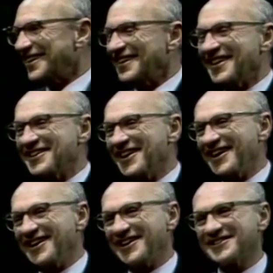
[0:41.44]
that
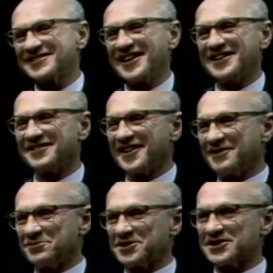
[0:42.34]
nine out of ten of
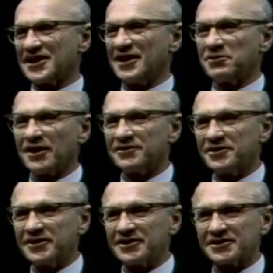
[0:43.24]
them would say, well, of
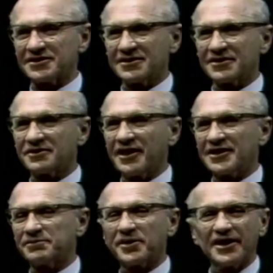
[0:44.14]
course, the Great
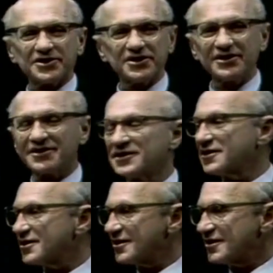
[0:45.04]
Depression
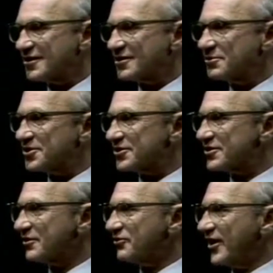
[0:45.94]
was
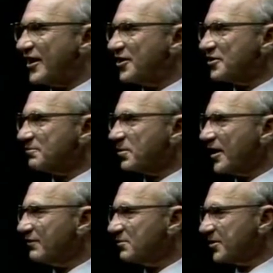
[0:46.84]
a failure of
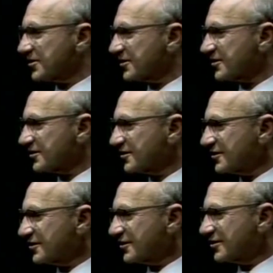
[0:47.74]
private business.
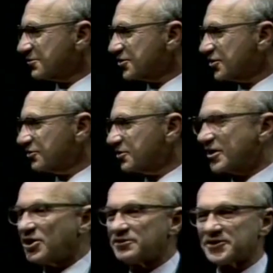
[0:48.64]
It was due to
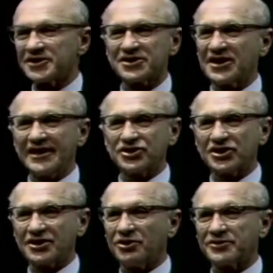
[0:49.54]
an
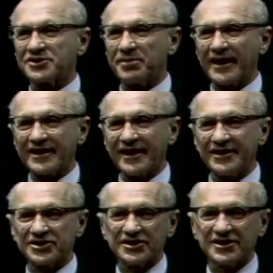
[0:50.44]
overextension,
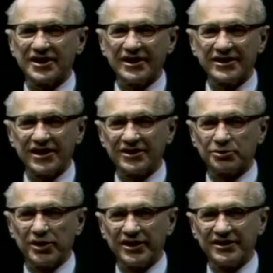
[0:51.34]
overspeculation in the
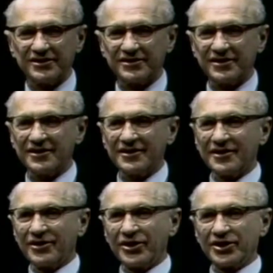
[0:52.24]
1920s,
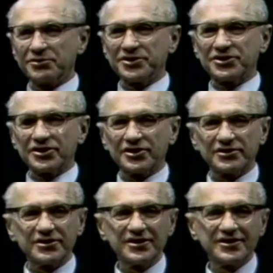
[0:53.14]
or it was
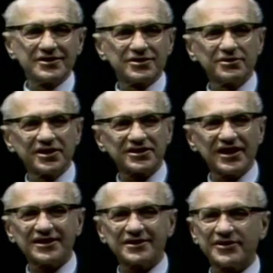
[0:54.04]
due to an
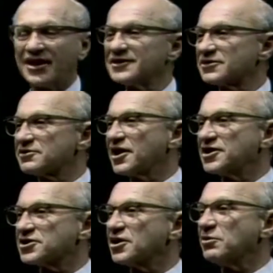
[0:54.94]
excessive
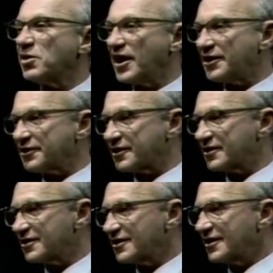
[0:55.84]
concentration of wealth
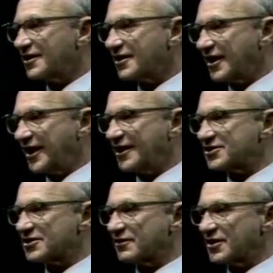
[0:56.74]
in the
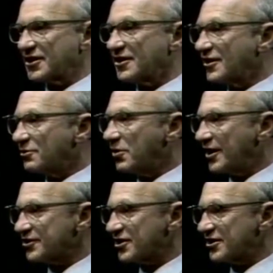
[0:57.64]
hands of the
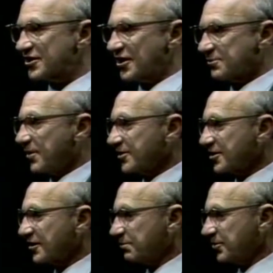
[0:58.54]
wealthy at the expense
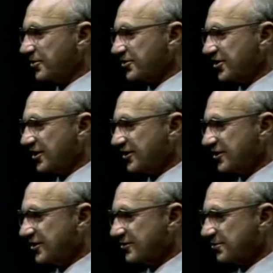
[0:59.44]
of the poor in the
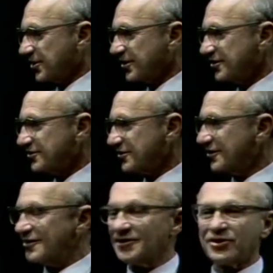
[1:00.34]
1920s,
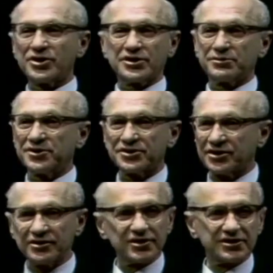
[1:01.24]
or it was
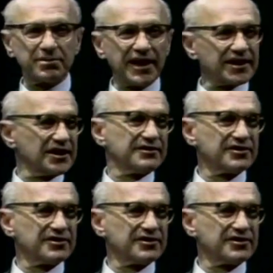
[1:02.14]
due to speculative